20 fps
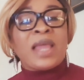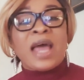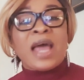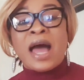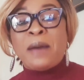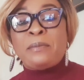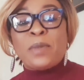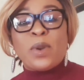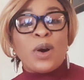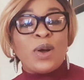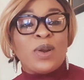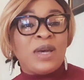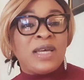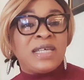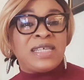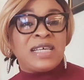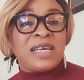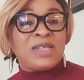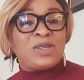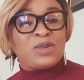I'm
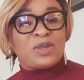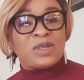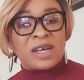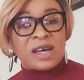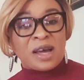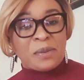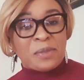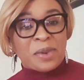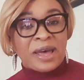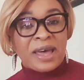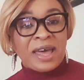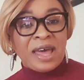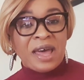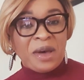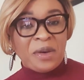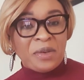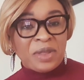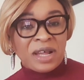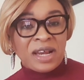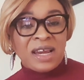always here to talk about
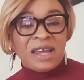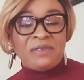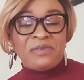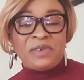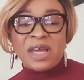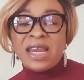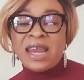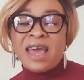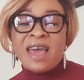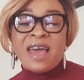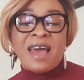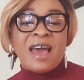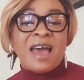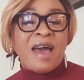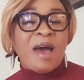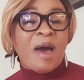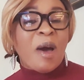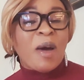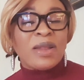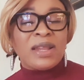healthy living,
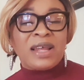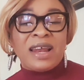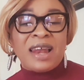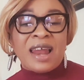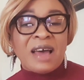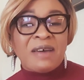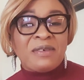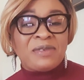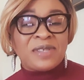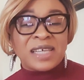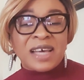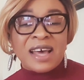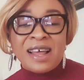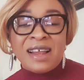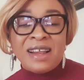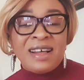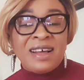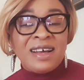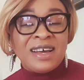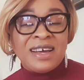healthy lifestyle.
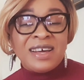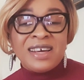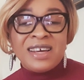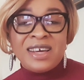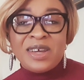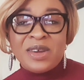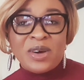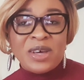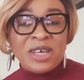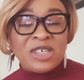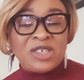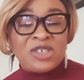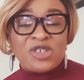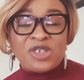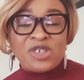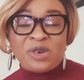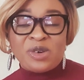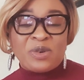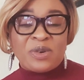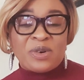It's
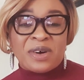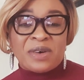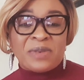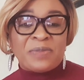general.